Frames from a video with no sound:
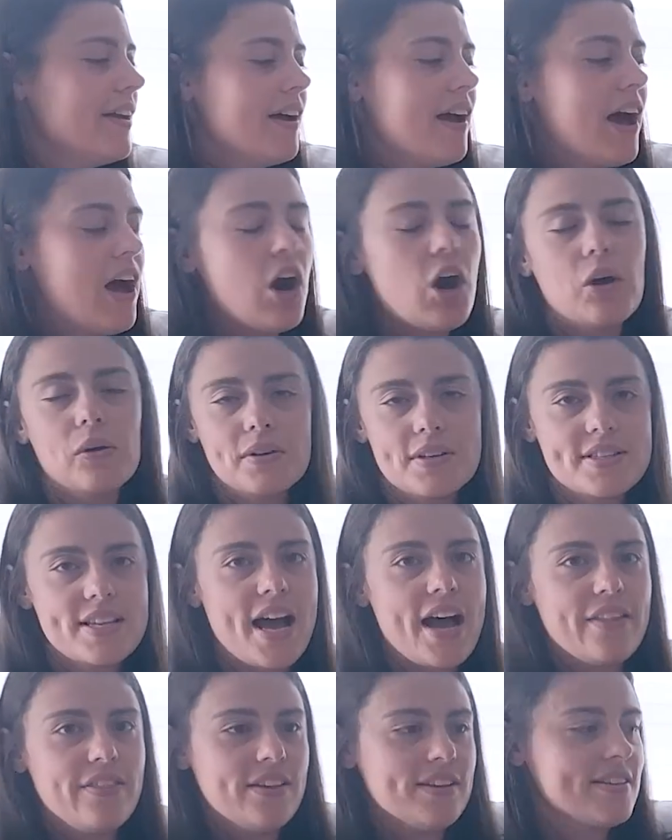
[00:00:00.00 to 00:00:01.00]
always
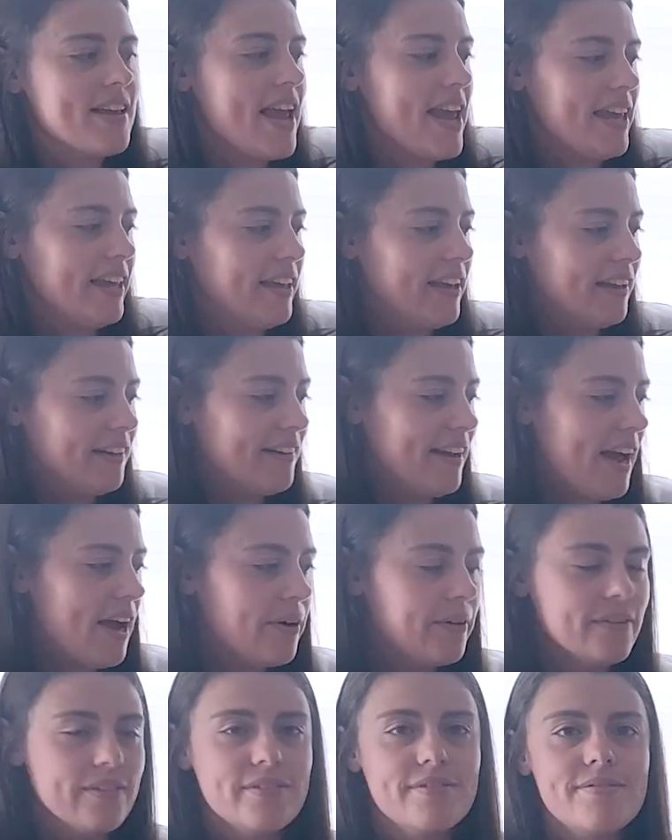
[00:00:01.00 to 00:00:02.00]
had this hanging
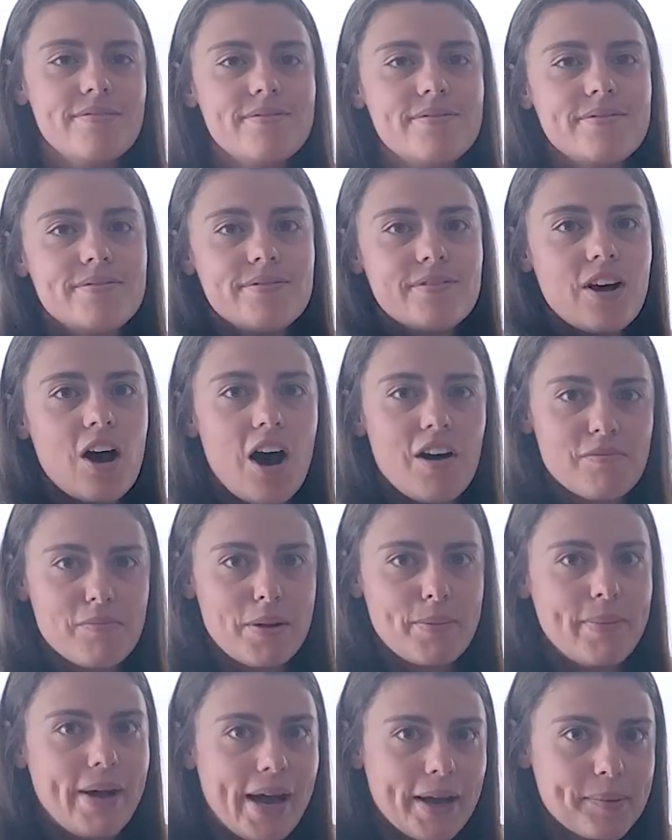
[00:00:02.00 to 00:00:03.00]
down off my
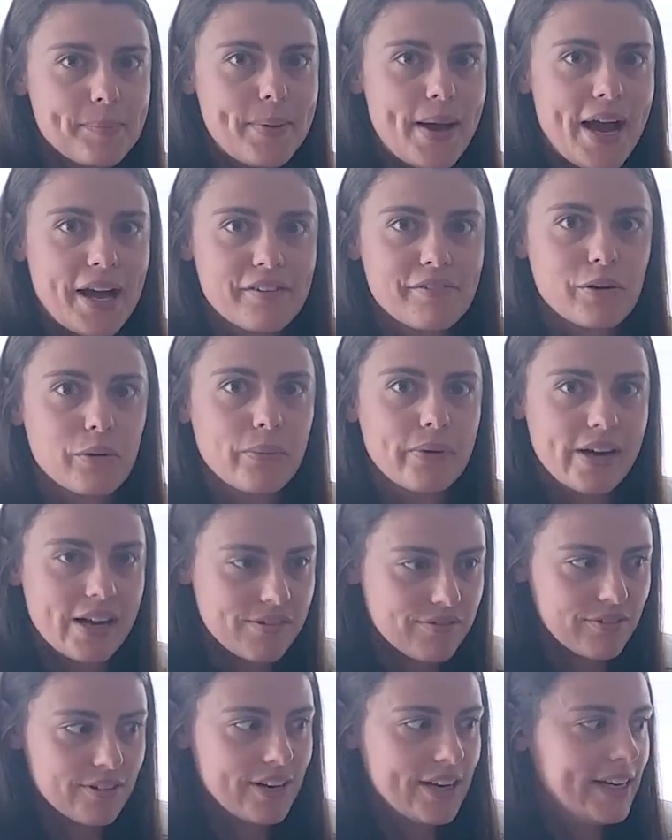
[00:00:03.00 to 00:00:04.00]
backpack for
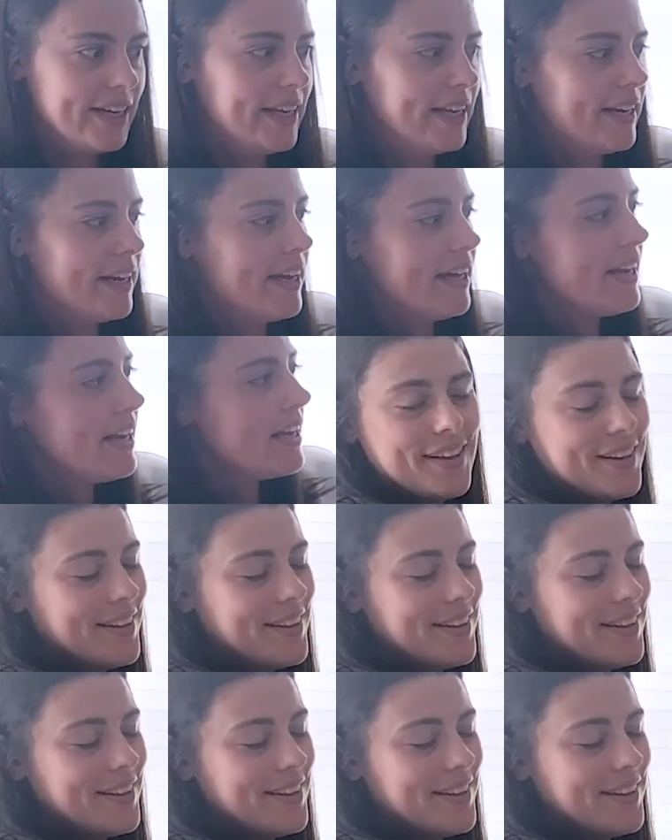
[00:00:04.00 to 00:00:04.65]
whatever I needed.